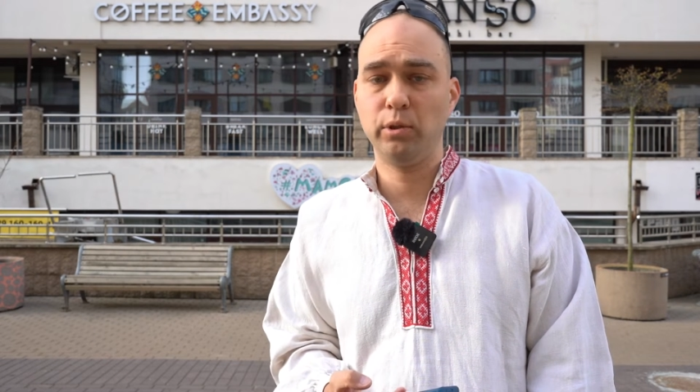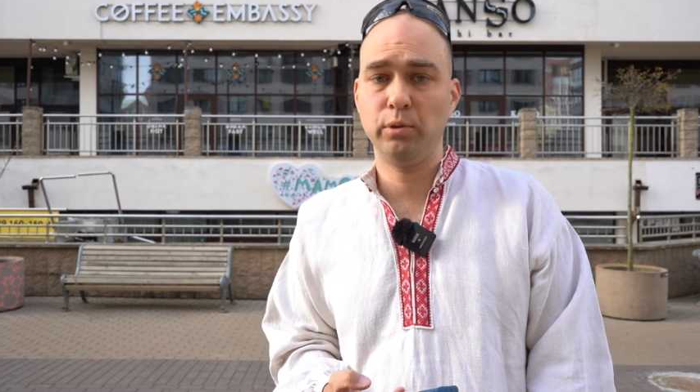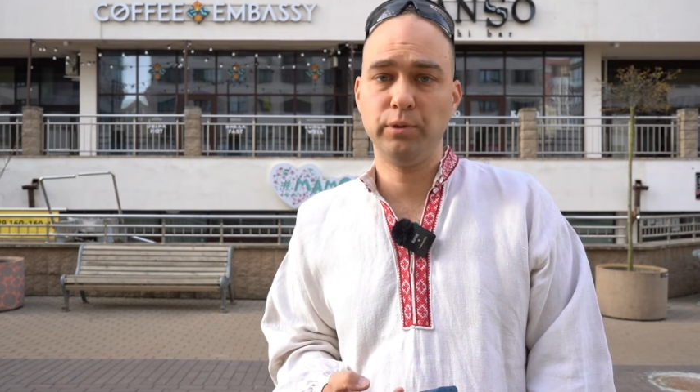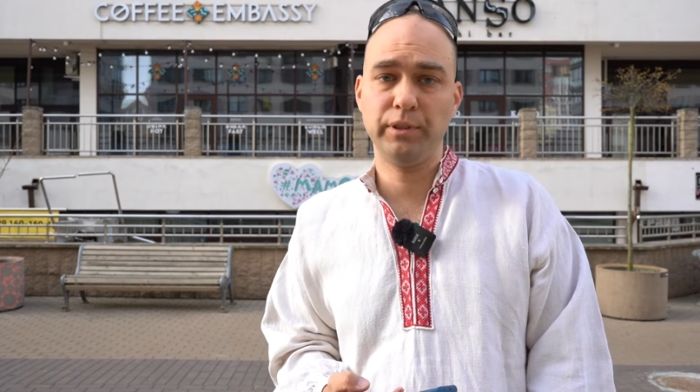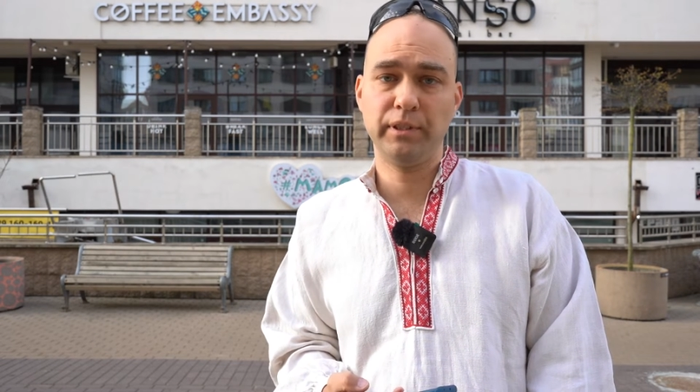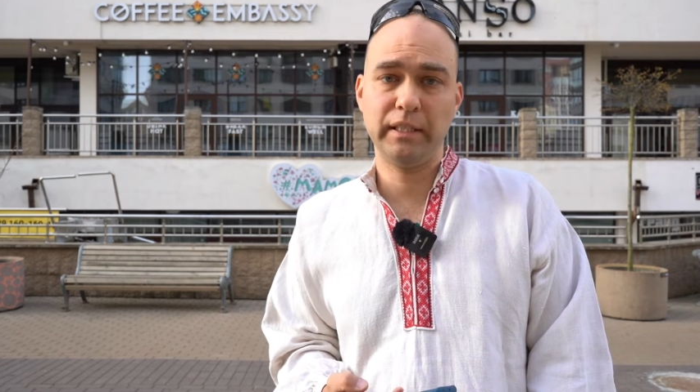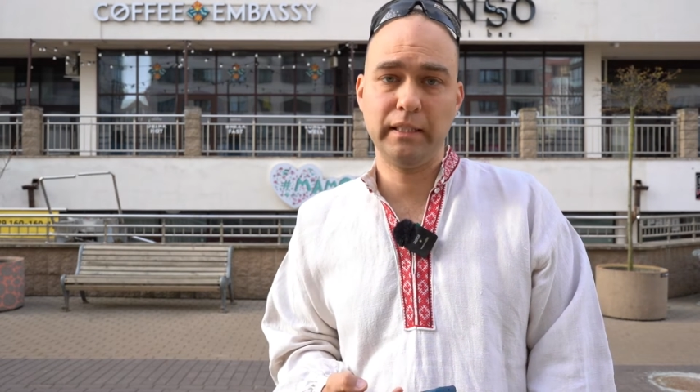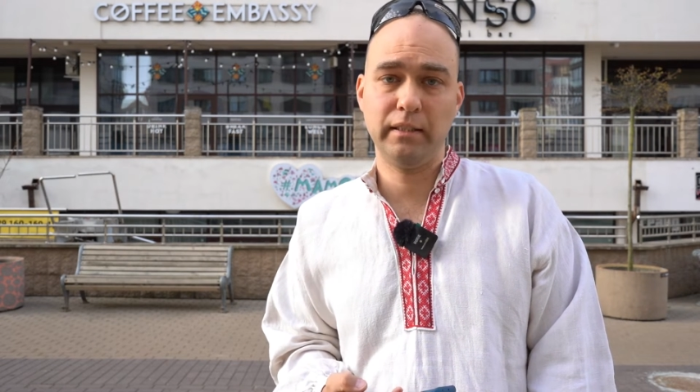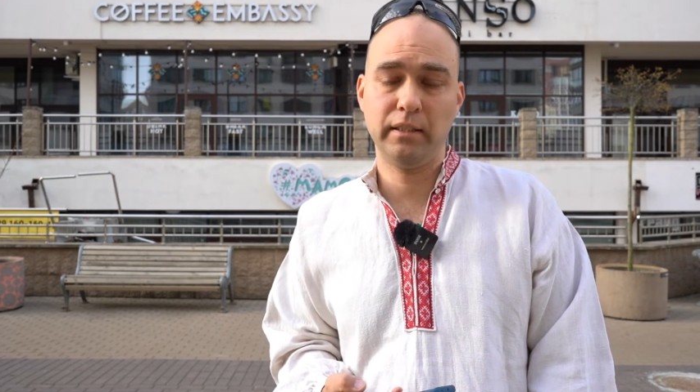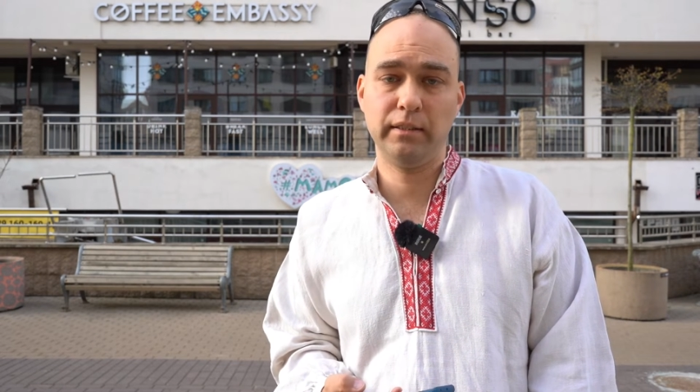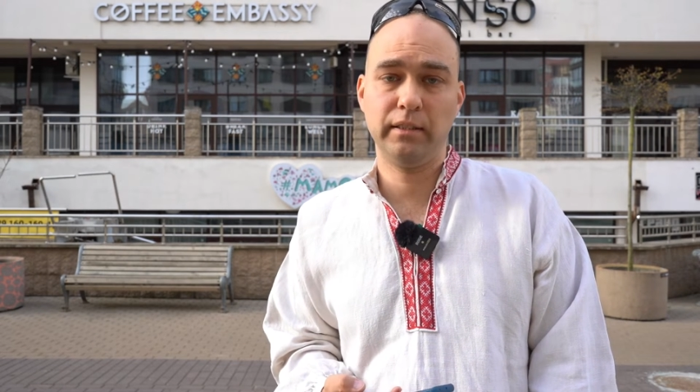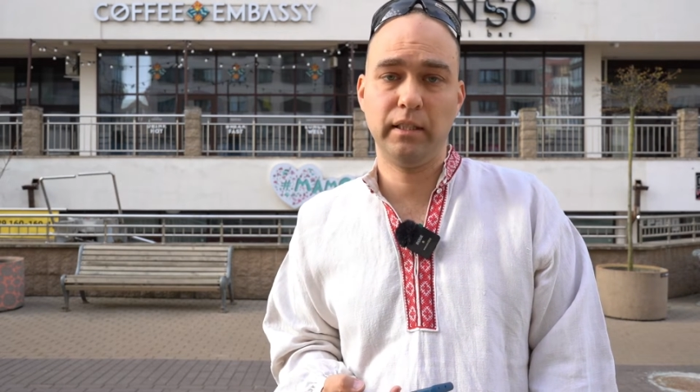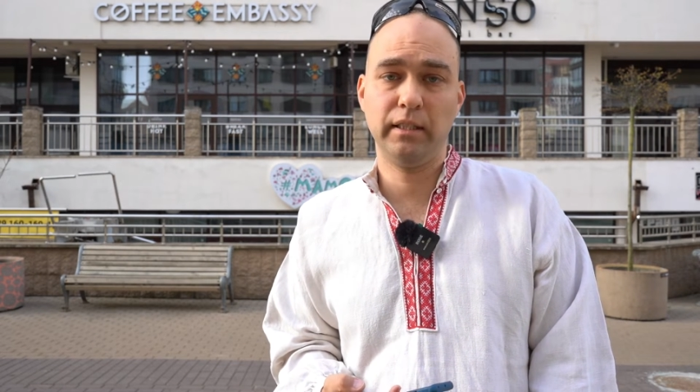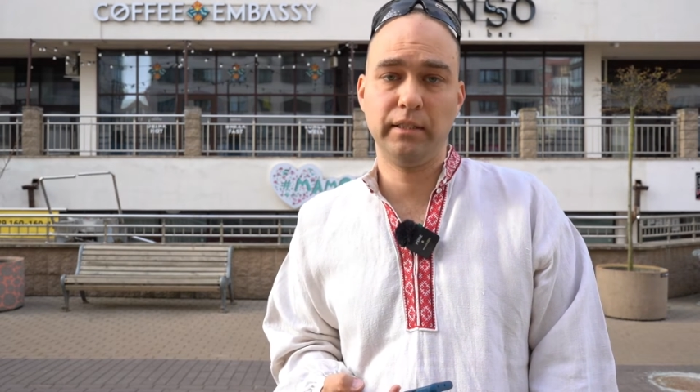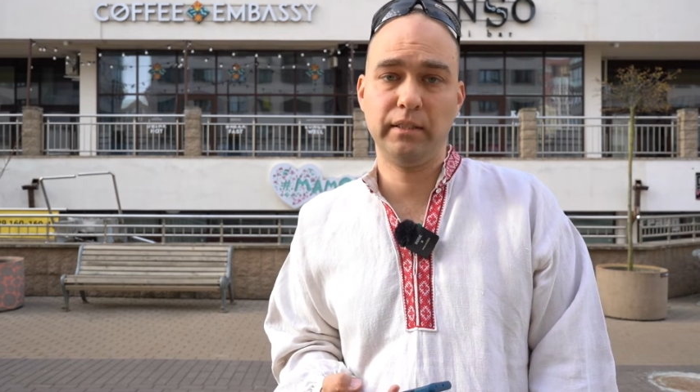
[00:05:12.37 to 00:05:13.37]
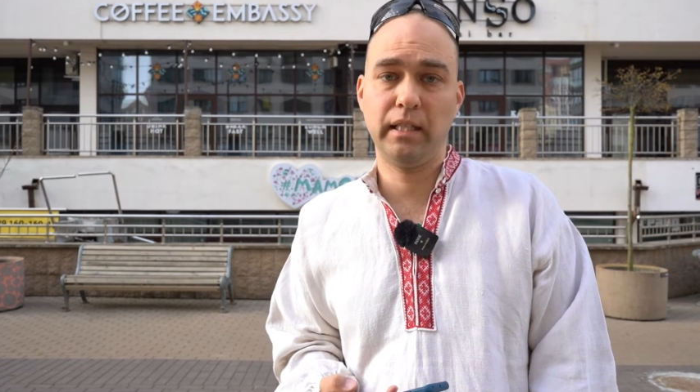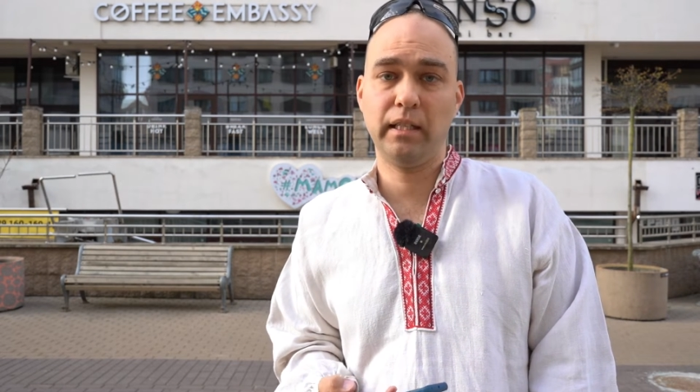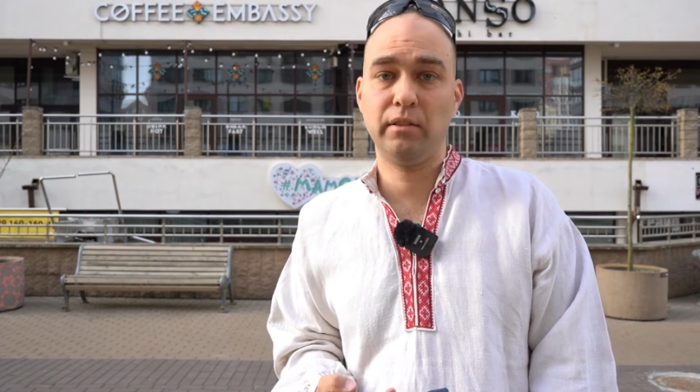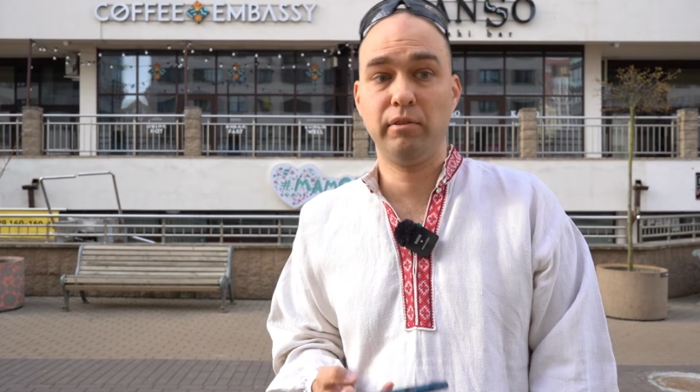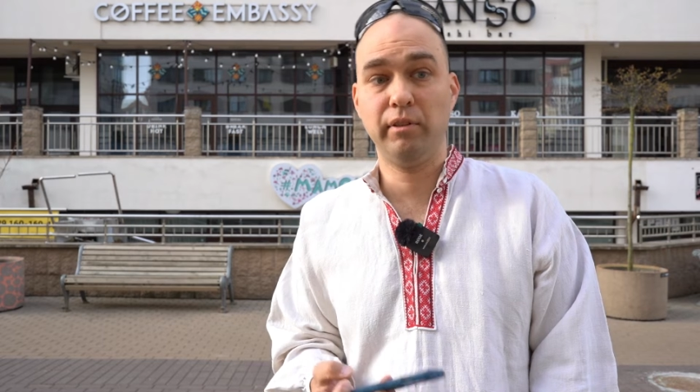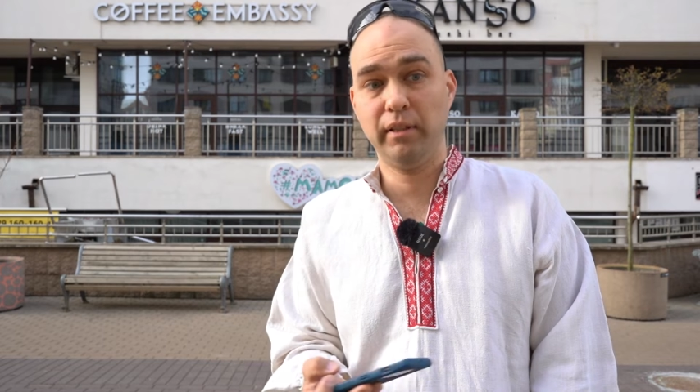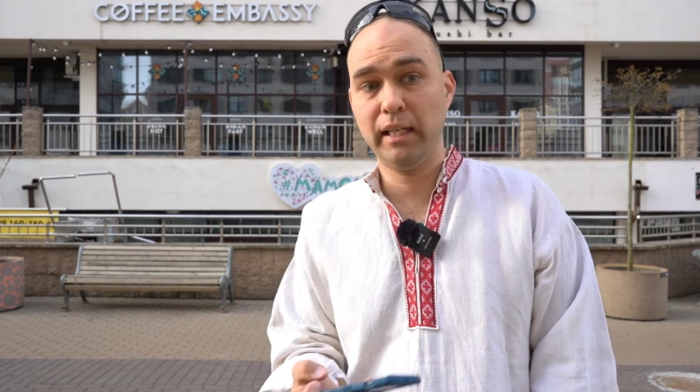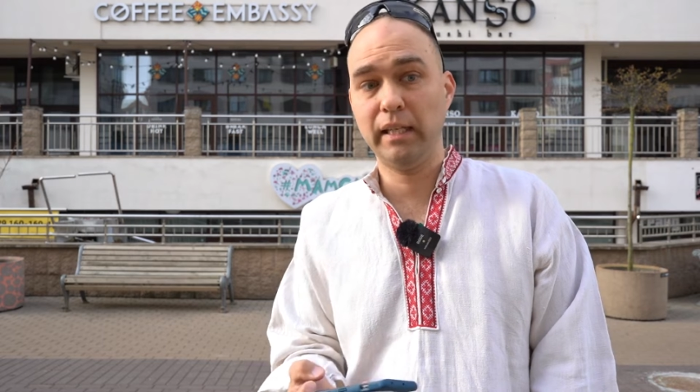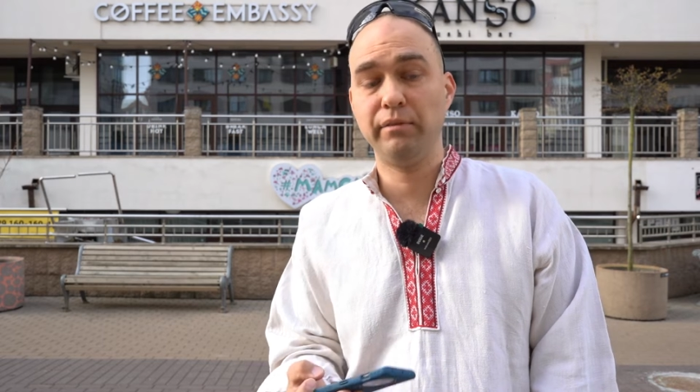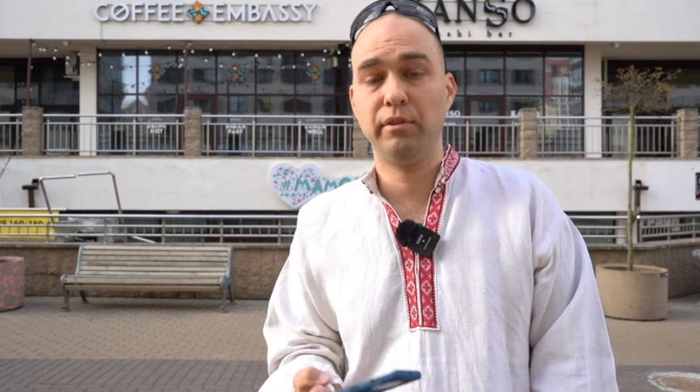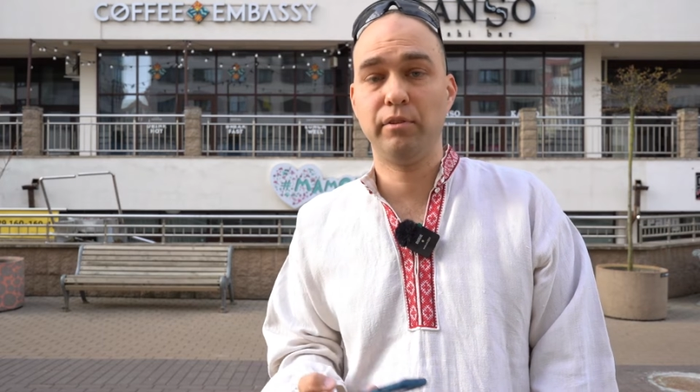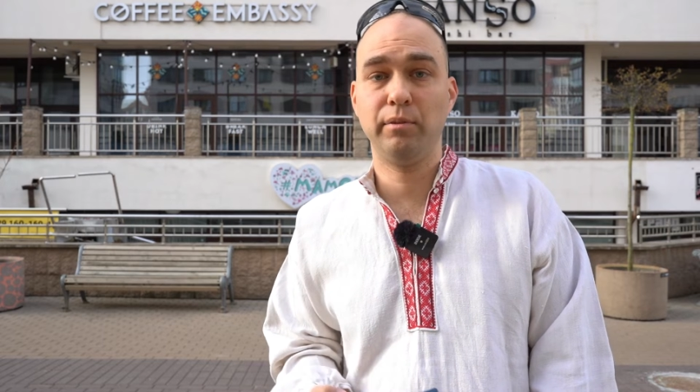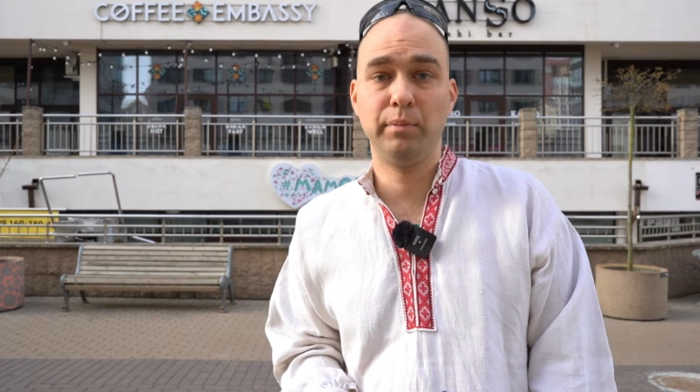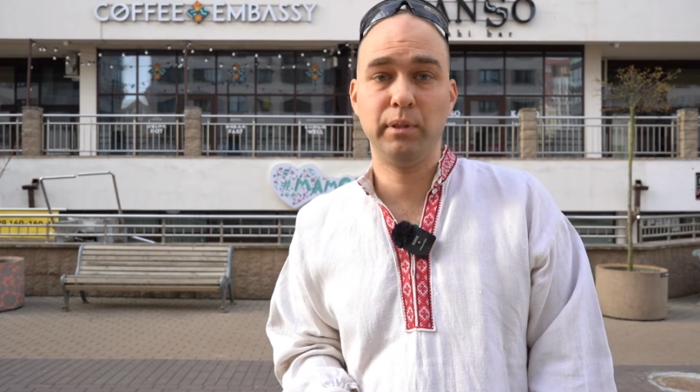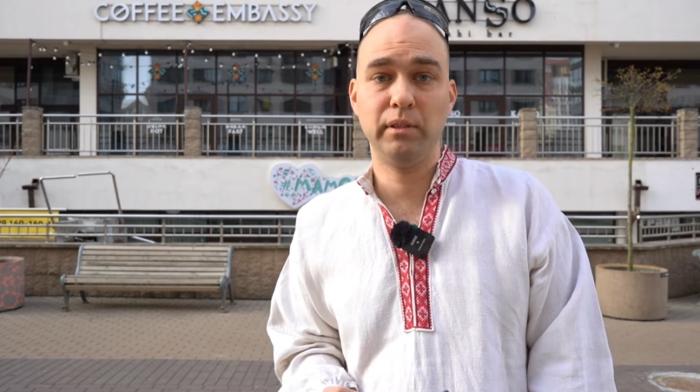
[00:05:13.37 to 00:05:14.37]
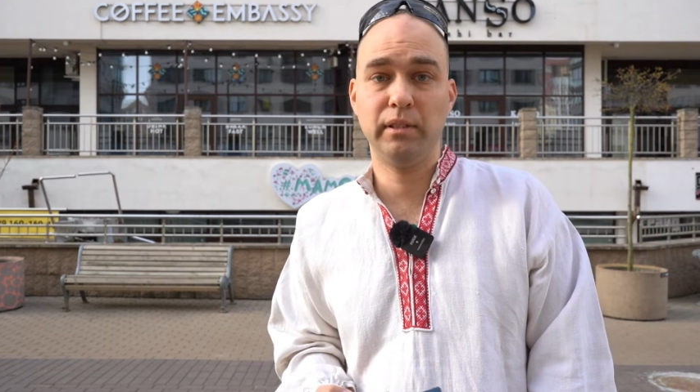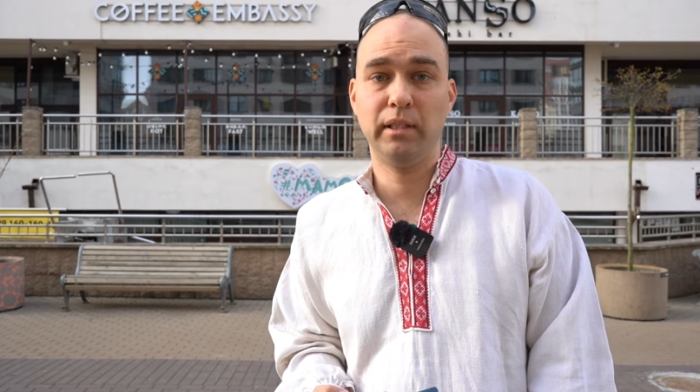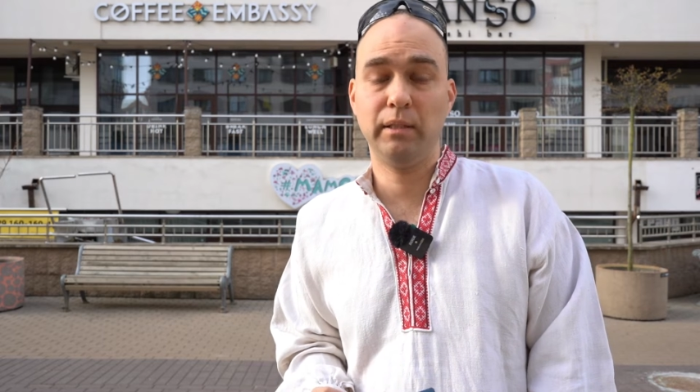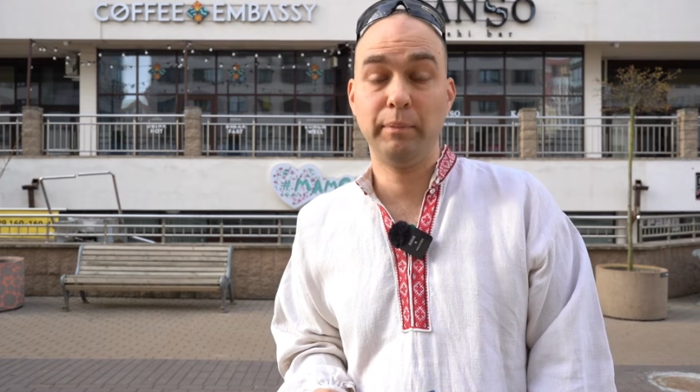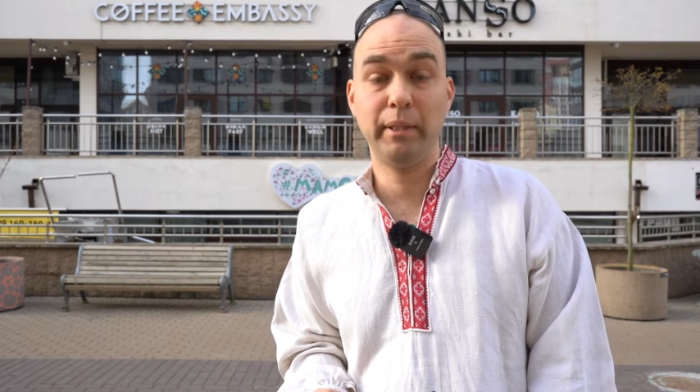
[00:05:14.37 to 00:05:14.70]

you will see in the city center in that very building